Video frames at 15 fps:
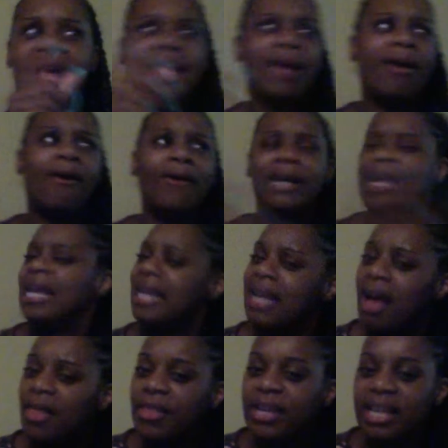On any
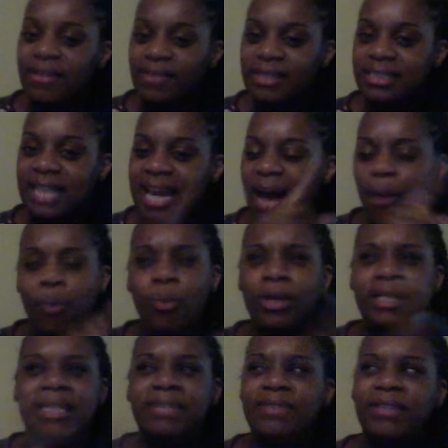other given day, I
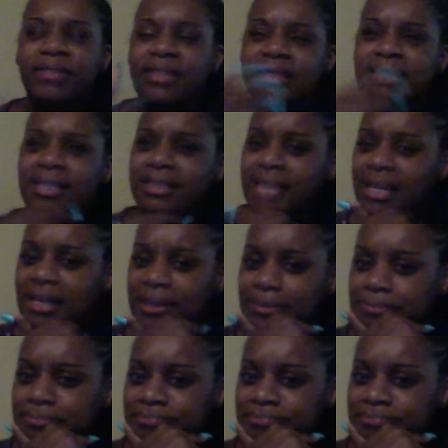wouldn't have even looked at him.